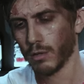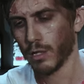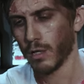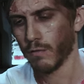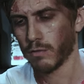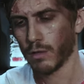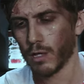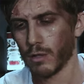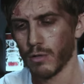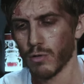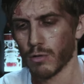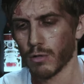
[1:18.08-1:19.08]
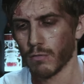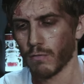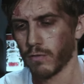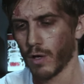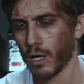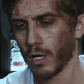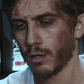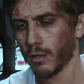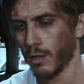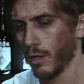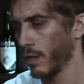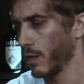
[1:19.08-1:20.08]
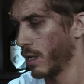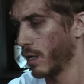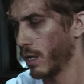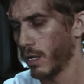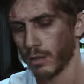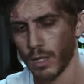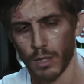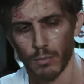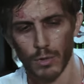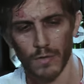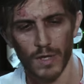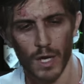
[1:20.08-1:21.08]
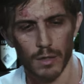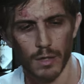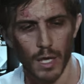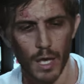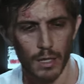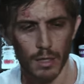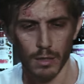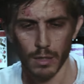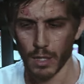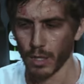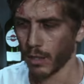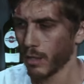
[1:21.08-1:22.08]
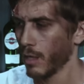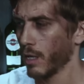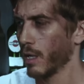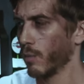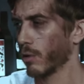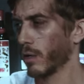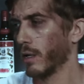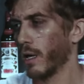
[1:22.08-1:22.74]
leaves that you can find. All right, then we've got that in there and we're gonna